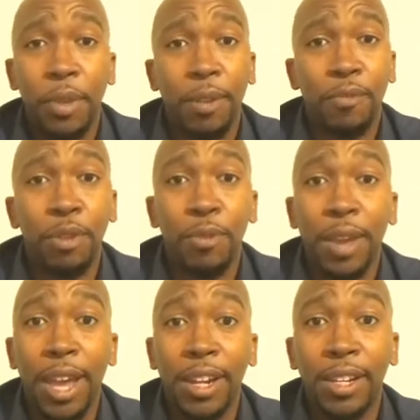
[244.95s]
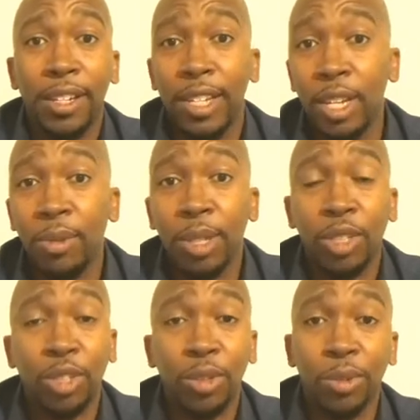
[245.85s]
if you've had any legal
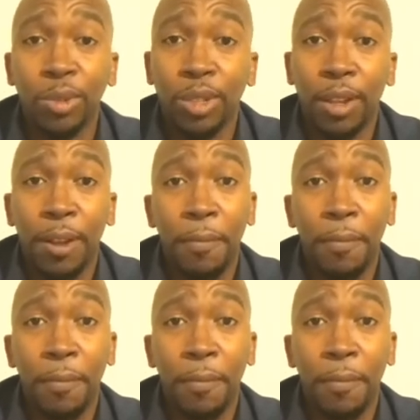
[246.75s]
issues,